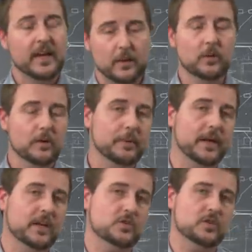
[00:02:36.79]
It will be
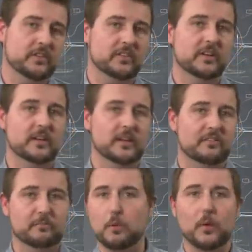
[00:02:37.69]
interesting
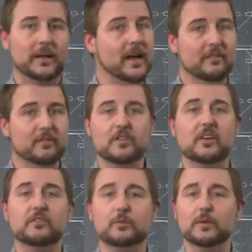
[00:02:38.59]
if Boeing ever
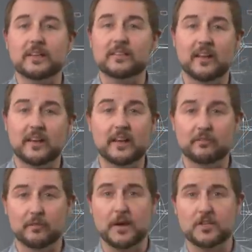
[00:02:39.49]
does release any
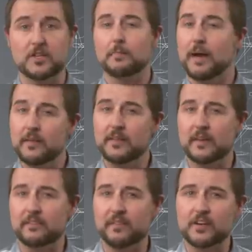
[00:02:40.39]
information about the
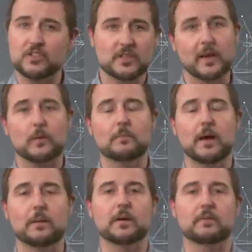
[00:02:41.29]
infection that we
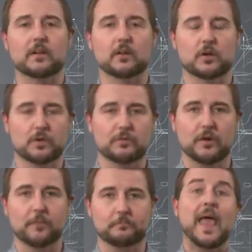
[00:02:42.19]
might be able to learn
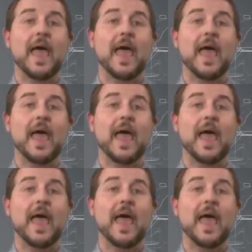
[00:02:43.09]
from.